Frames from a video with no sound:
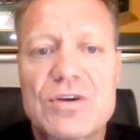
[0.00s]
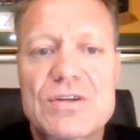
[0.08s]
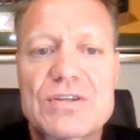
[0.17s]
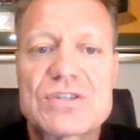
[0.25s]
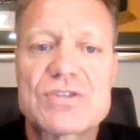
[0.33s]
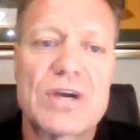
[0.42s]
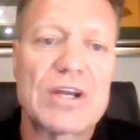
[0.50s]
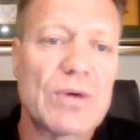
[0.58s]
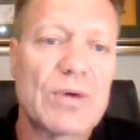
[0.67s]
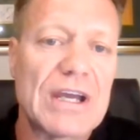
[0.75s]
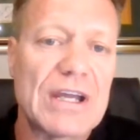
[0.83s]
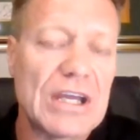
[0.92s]
Straight
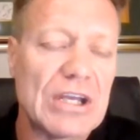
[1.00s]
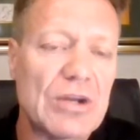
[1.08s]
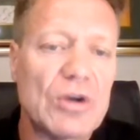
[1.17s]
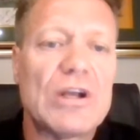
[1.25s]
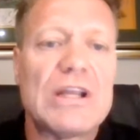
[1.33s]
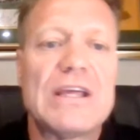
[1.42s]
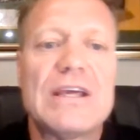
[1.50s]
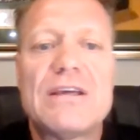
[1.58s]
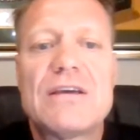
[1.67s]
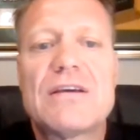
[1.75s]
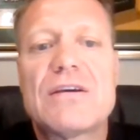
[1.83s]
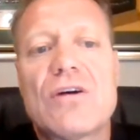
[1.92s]
away in
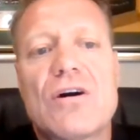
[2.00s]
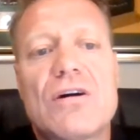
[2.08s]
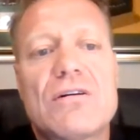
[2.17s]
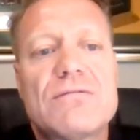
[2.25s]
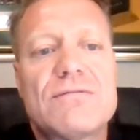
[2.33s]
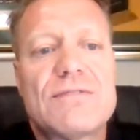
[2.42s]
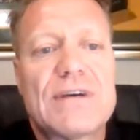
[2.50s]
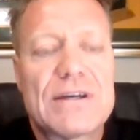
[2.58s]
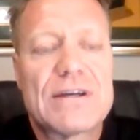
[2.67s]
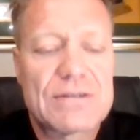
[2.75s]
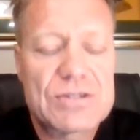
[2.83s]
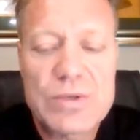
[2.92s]
early of
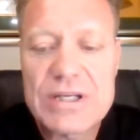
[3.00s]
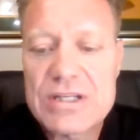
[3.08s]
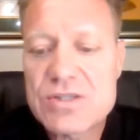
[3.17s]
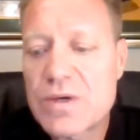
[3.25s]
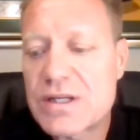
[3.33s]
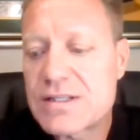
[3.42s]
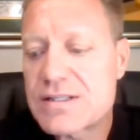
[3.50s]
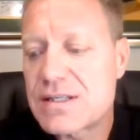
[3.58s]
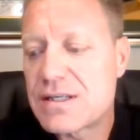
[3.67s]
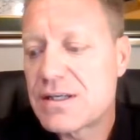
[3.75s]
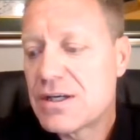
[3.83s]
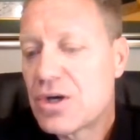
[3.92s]

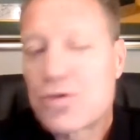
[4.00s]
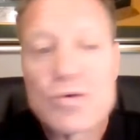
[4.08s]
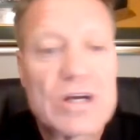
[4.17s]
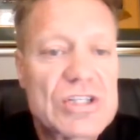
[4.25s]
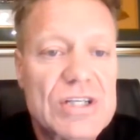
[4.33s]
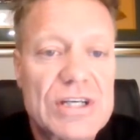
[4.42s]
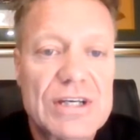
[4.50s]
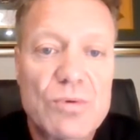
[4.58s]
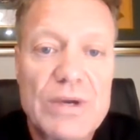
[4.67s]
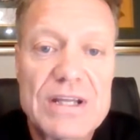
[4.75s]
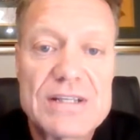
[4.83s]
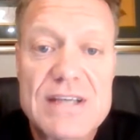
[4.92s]
2020, Russia
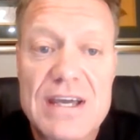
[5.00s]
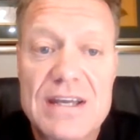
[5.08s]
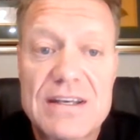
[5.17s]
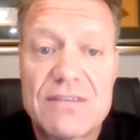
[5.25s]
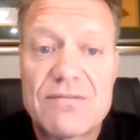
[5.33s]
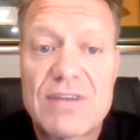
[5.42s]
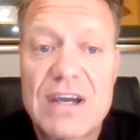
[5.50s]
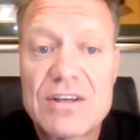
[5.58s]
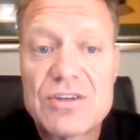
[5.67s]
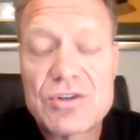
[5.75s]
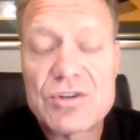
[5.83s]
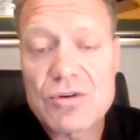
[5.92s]
went and
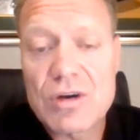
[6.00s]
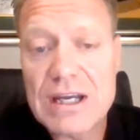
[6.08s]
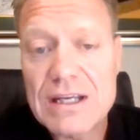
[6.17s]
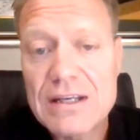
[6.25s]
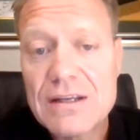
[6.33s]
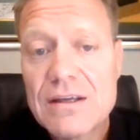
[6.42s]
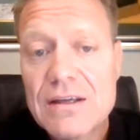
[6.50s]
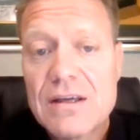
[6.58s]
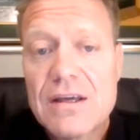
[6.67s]
invaded Ukraine.